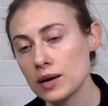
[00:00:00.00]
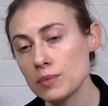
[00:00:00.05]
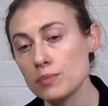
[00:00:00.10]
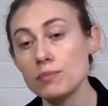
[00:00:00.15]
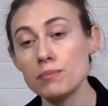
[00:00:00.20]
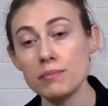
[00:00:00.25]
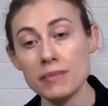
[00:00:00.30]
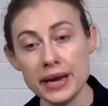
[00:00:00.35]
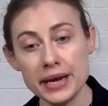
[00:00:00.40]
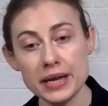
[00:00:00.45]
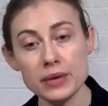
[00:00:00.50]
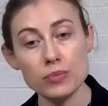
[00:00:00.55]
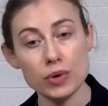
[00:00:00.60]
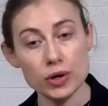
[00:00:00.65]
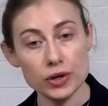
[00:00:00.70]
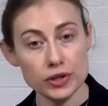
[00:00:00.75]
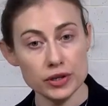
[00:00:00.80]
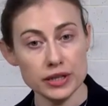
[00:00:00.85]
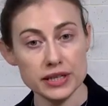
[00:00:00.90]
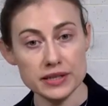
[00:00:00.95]
many
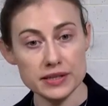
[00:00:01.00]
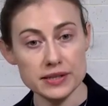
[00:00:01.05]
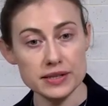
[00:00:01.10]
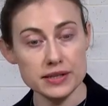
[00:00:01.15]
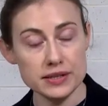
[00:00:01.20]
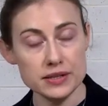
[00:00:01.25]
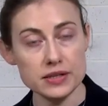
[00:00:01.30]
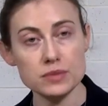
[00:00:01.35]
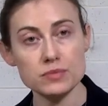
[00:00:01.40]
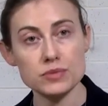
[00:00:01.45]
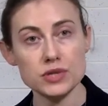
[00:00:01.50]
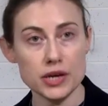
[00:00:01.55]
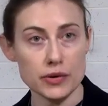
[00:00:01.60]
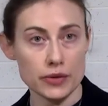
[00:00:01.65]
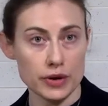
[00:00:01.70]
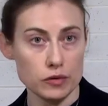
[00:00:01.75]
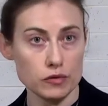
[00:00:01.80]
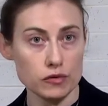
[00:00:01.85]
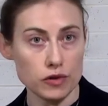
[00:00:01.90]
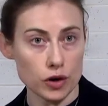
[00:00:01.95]
bodily systems are
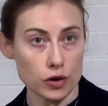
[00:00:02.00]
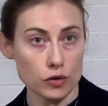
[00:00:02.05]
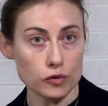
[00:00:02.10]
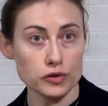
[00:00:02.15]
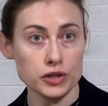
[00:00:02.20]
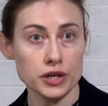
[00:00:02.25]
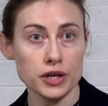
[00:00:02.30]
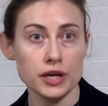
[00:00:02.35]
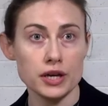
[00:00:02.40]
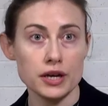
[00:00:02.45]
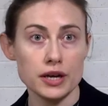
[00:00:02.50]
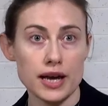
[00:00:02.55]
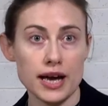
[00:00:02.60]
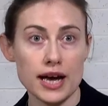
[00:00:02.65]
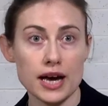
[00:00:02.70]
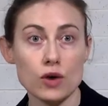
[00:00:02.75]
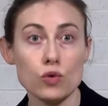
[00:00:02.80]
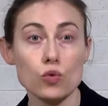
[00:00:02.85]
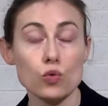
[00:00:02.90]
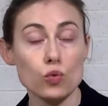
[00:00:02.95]
involved,
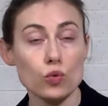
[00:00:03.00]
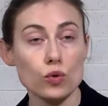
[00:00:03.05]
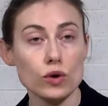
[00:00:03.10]
how